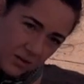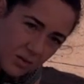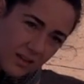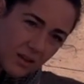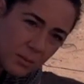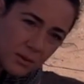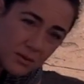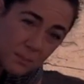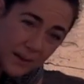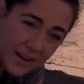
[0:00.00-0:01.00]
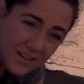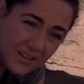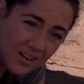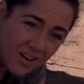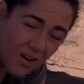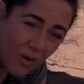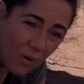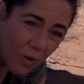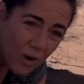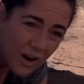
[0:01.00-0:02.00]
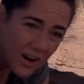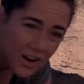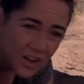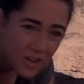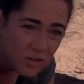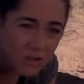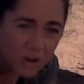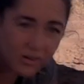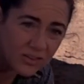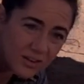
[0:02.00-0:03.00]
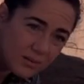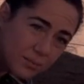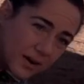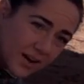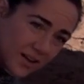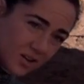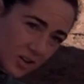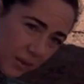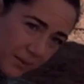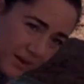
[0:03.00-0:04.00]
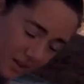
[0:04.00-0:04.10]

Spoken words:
with elbows bent. Or you can go even deeper, dropping your